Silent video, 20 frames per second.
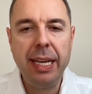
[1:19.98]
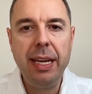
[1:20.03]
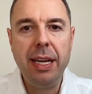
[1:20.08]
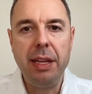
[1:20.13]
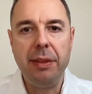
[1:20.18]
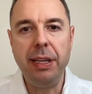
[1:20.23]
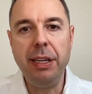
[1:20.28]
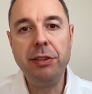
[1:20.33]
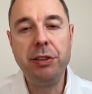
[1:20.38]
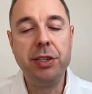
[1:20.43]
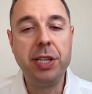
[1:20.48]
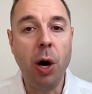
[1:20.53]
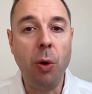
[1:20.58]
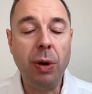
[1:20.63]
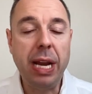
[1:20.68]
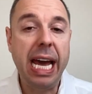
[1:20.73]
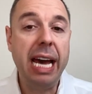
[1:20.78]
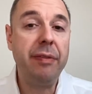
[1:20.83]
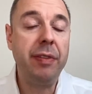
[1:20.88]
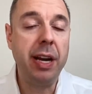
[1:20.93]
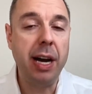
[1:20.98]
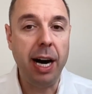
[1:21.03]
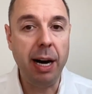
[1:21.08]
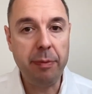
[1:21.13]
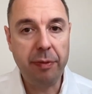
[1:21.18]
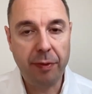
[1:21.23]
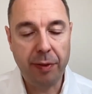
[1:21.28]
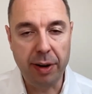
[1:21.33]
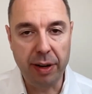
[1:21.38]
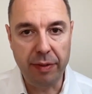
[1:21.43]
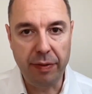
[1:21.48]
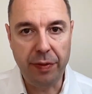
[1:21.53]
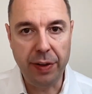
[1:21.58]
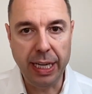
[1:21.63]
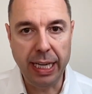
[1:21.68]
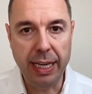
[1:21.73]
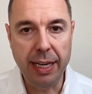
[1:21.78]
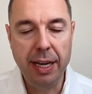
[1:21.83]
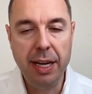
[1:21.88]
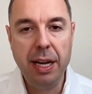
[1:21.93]
These don't have an upfront
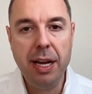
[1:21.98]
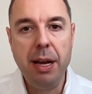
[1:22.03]
fee,